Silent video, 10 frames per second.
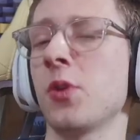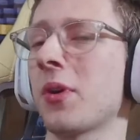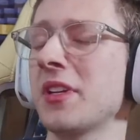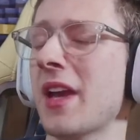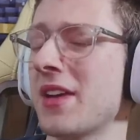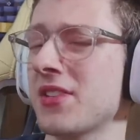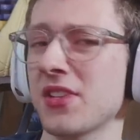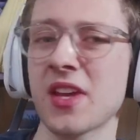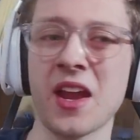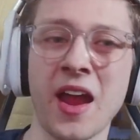If you already, as
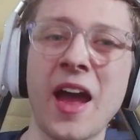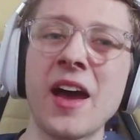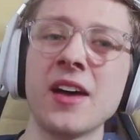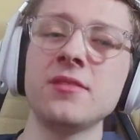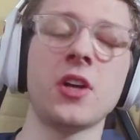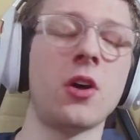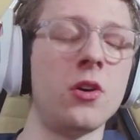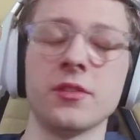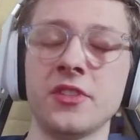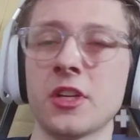I said, have
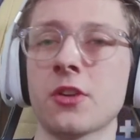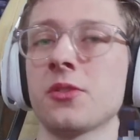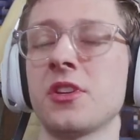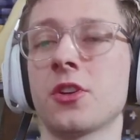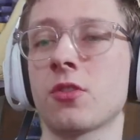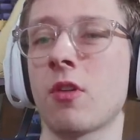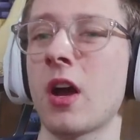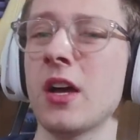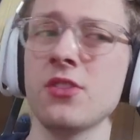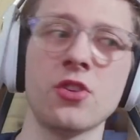all the vehicles in your
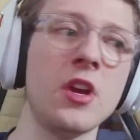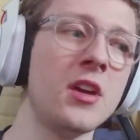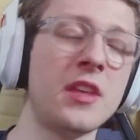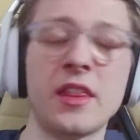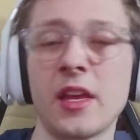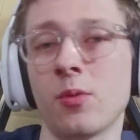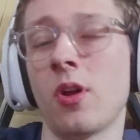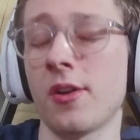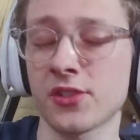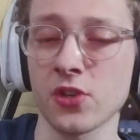garage, then they
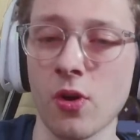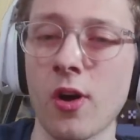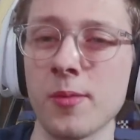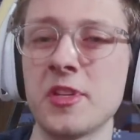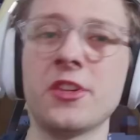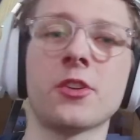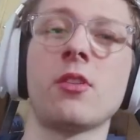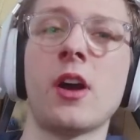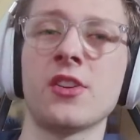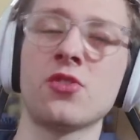will also all be in your
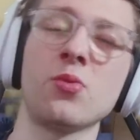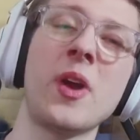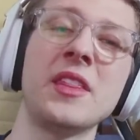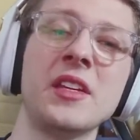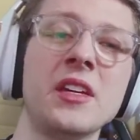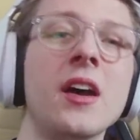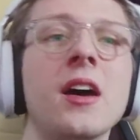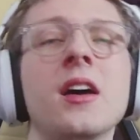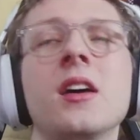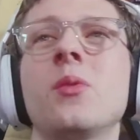garage when
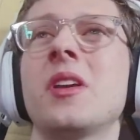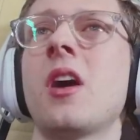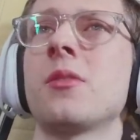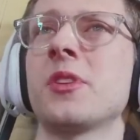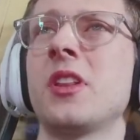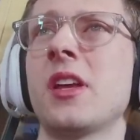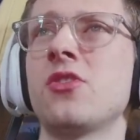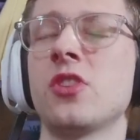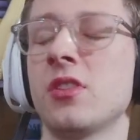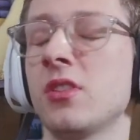when Unreal
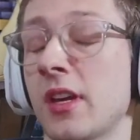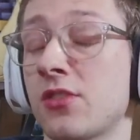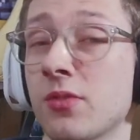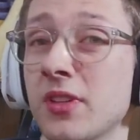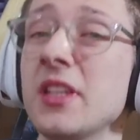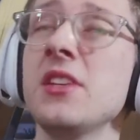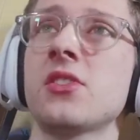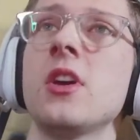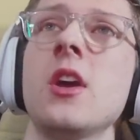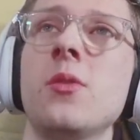Engine gets
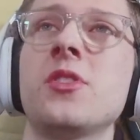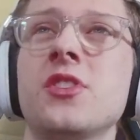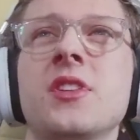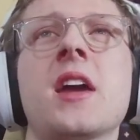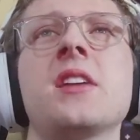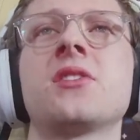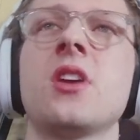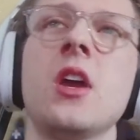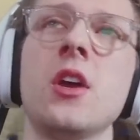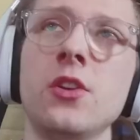released, which is
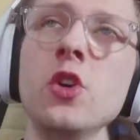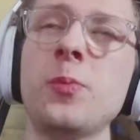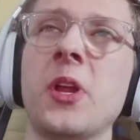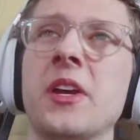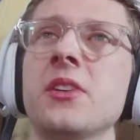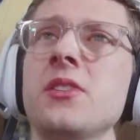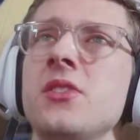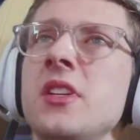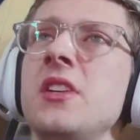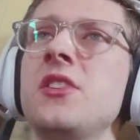nice. New
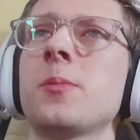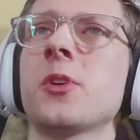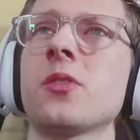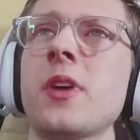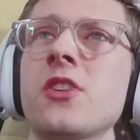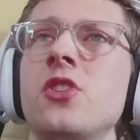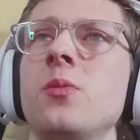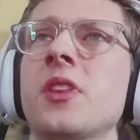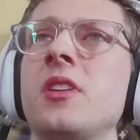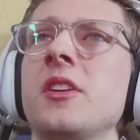players, easier
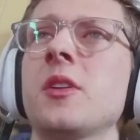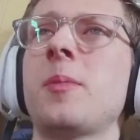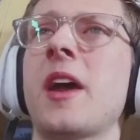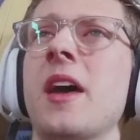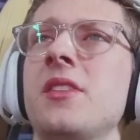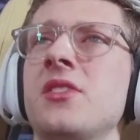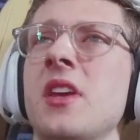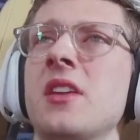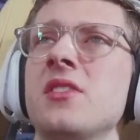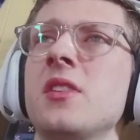progression with clear
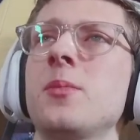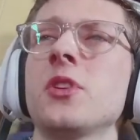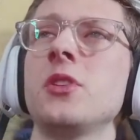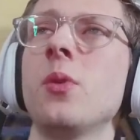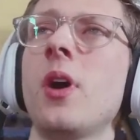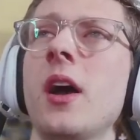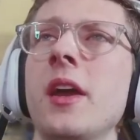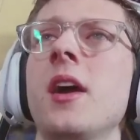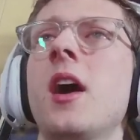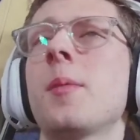paths and simple
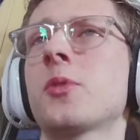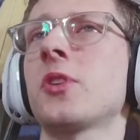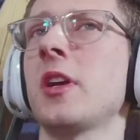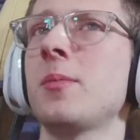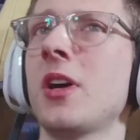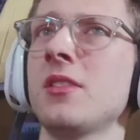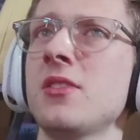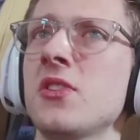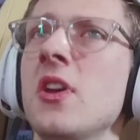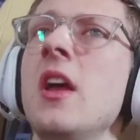UI, upgrade
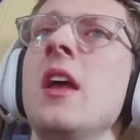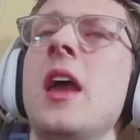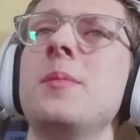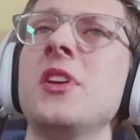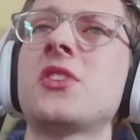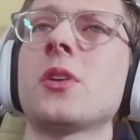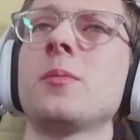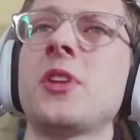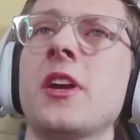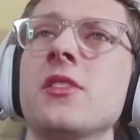buttons, and
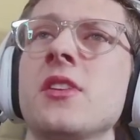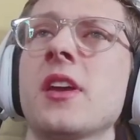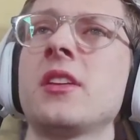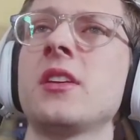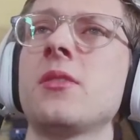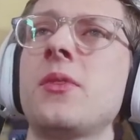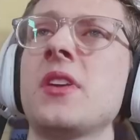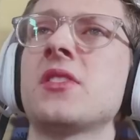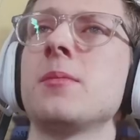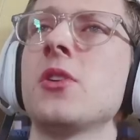midterm players likely to
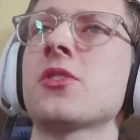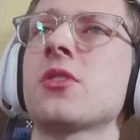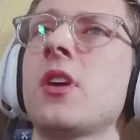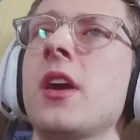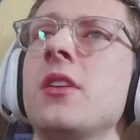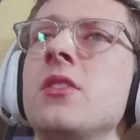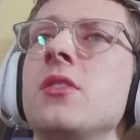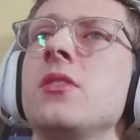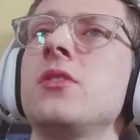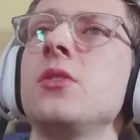face the most grind
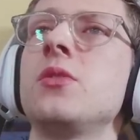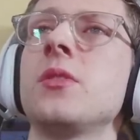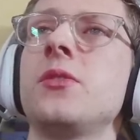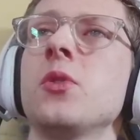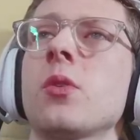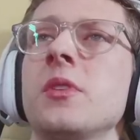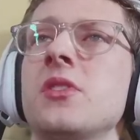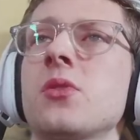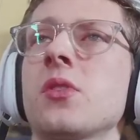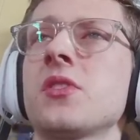due to fewer
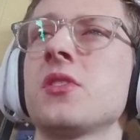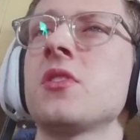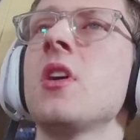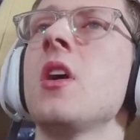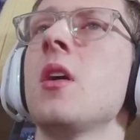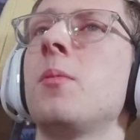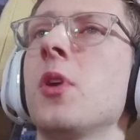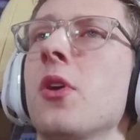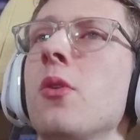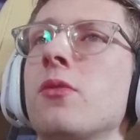resources,
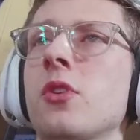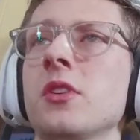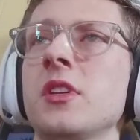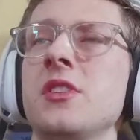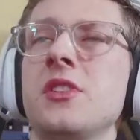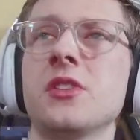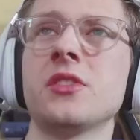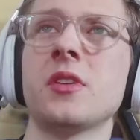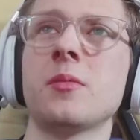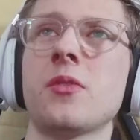but overall
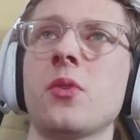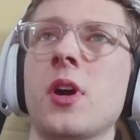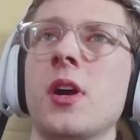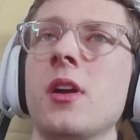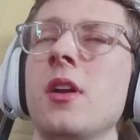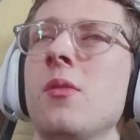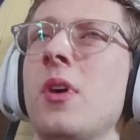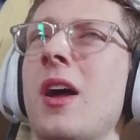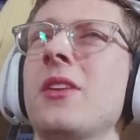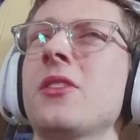easier than before.
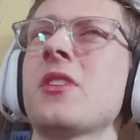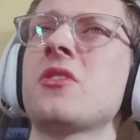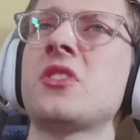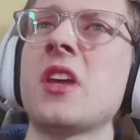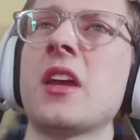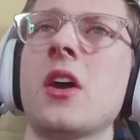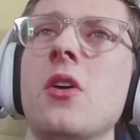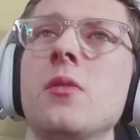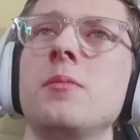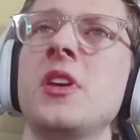Well, I don't understand
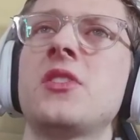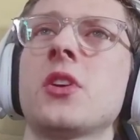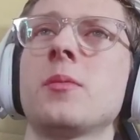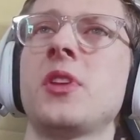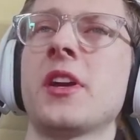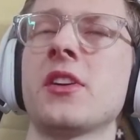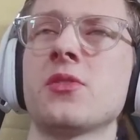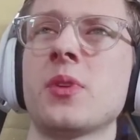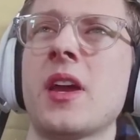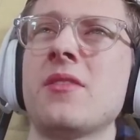how midterm
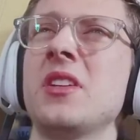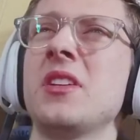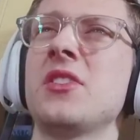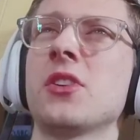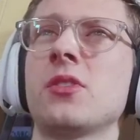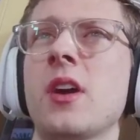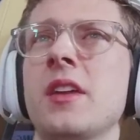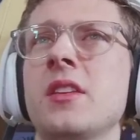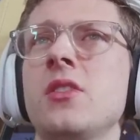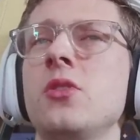players would have an easier
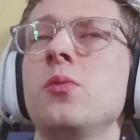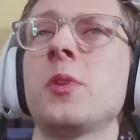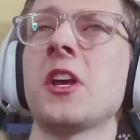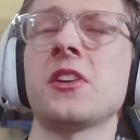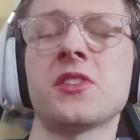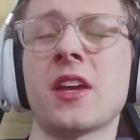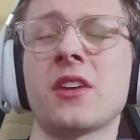grind than new players.